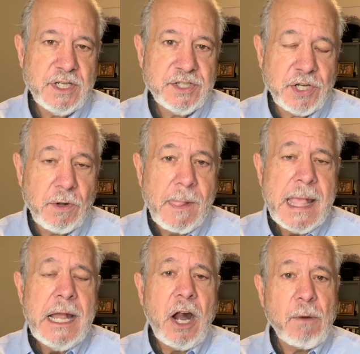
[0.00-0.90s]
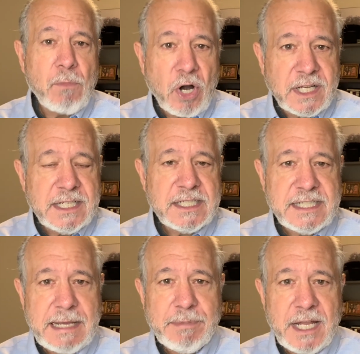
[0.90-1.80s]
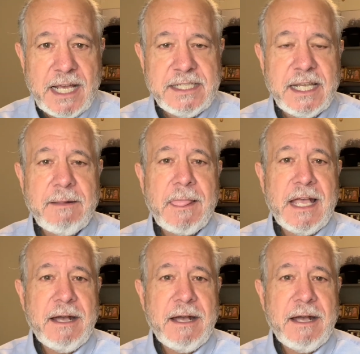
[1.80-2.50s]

So our market is stabilizing.